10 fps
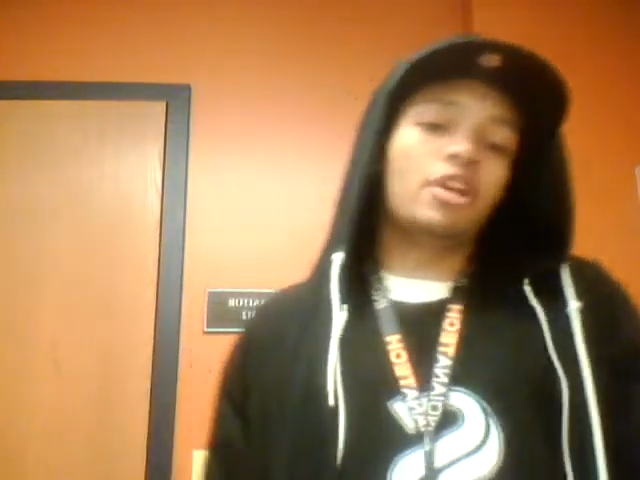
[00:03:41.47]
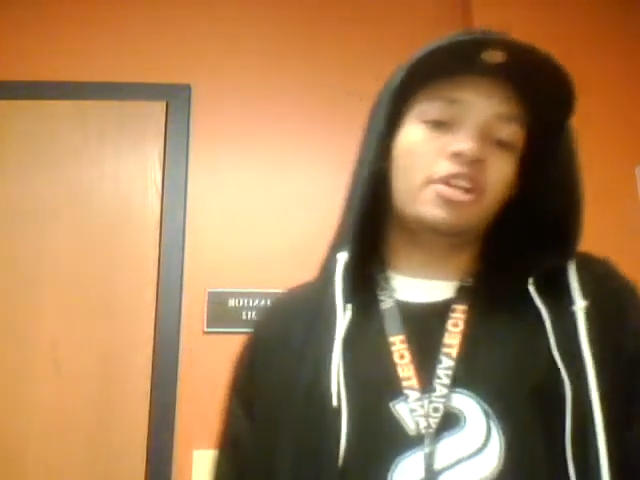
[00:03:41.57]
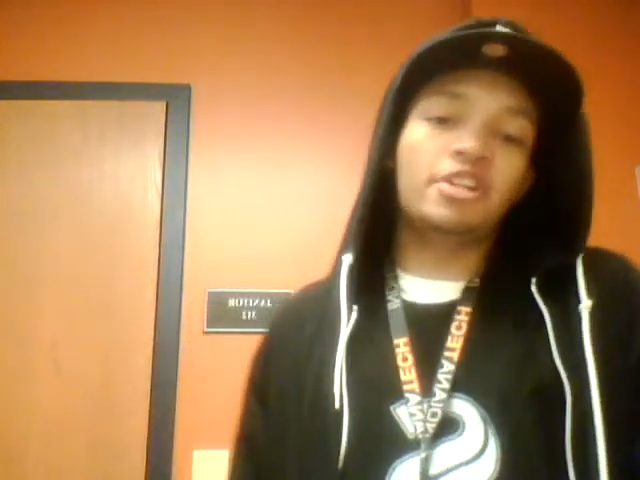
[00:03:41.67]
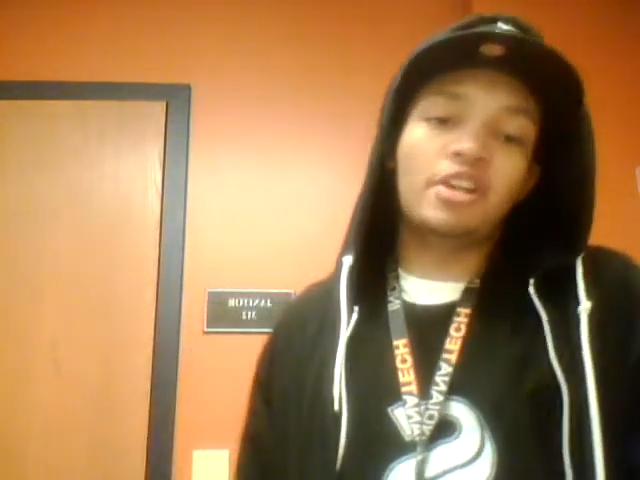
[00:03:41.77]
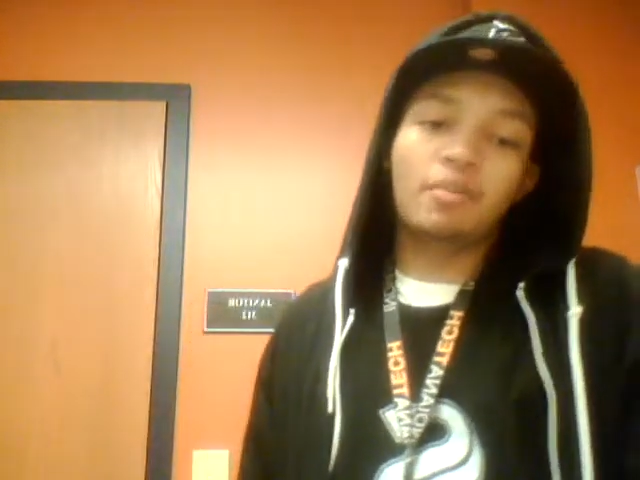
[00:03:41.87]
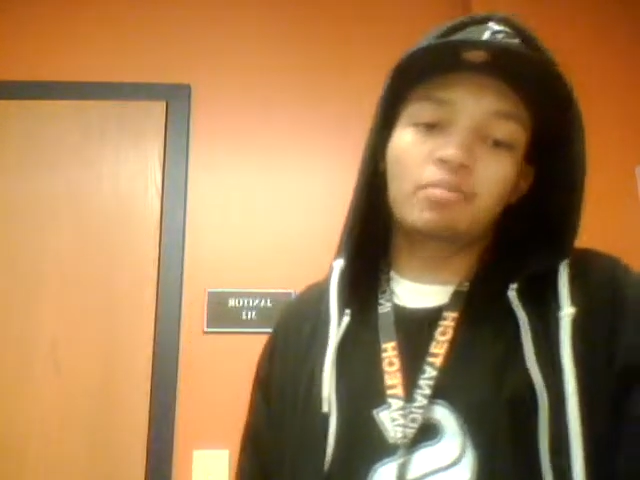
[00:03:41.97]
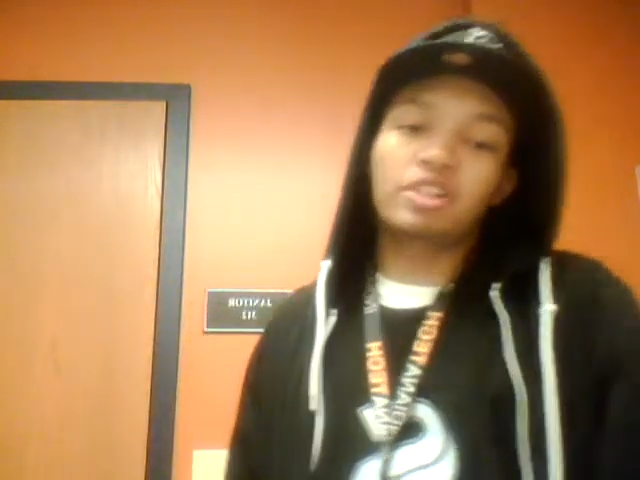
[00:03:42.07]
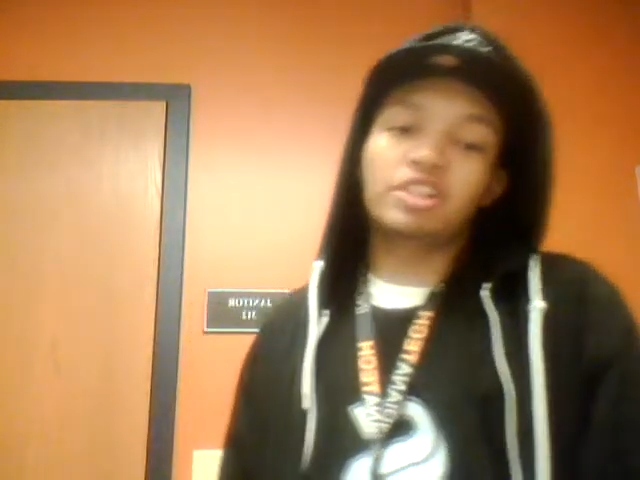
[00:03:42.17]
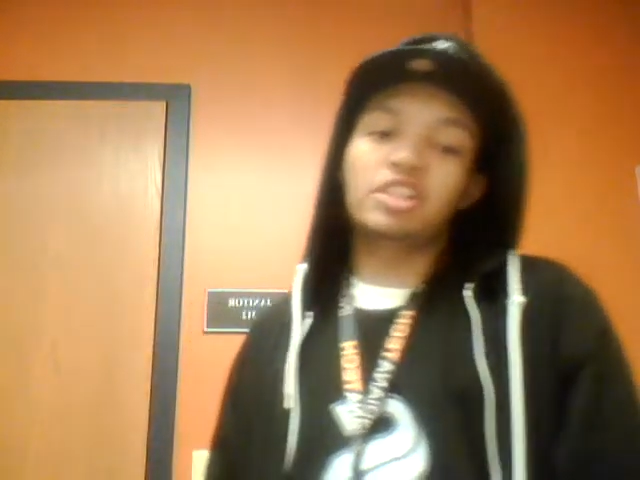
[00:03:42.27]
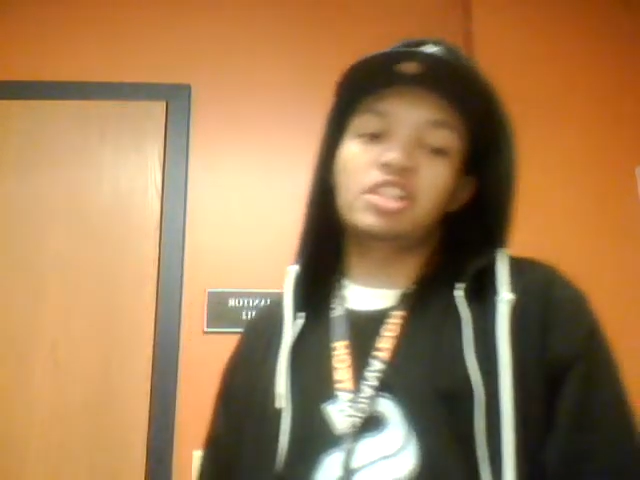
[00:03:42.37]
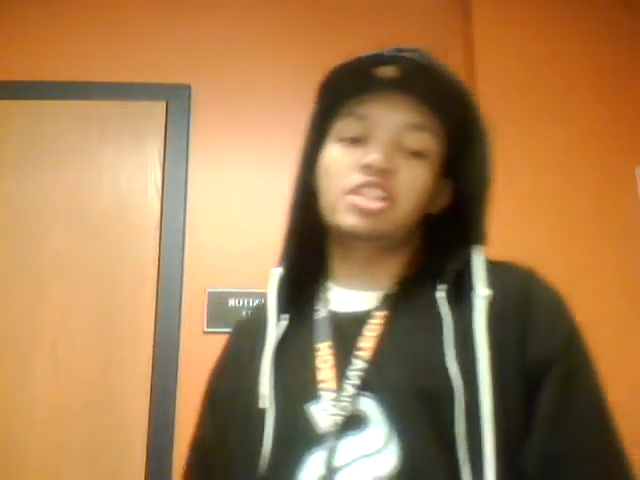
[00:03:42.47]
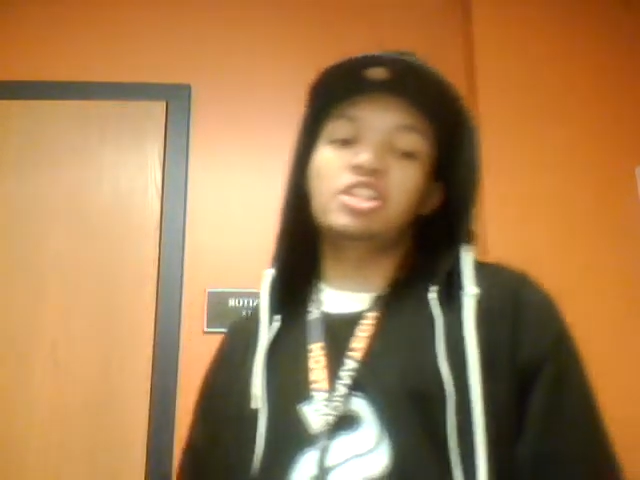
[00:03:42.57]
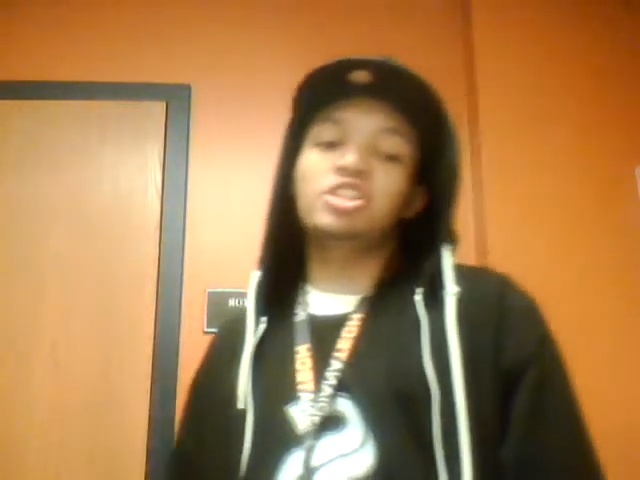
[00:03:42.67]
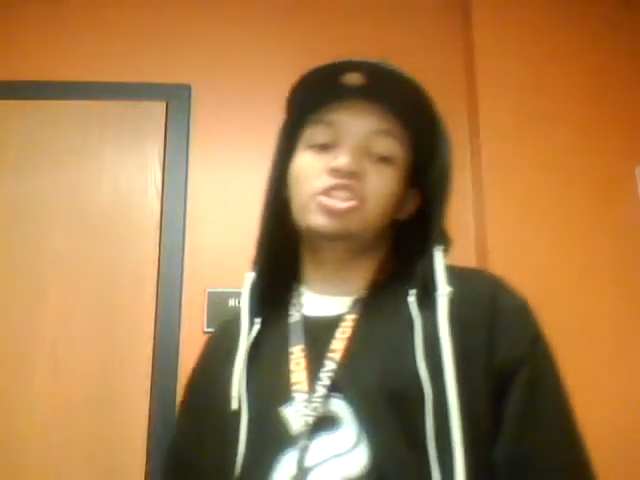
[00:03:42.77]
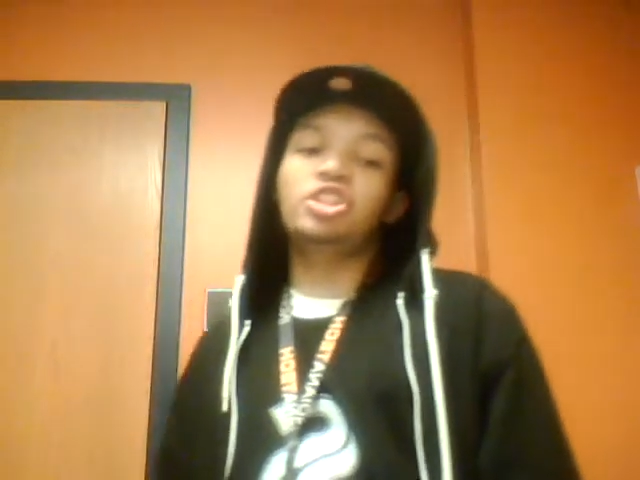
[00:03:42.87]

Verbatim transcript: Ended up with The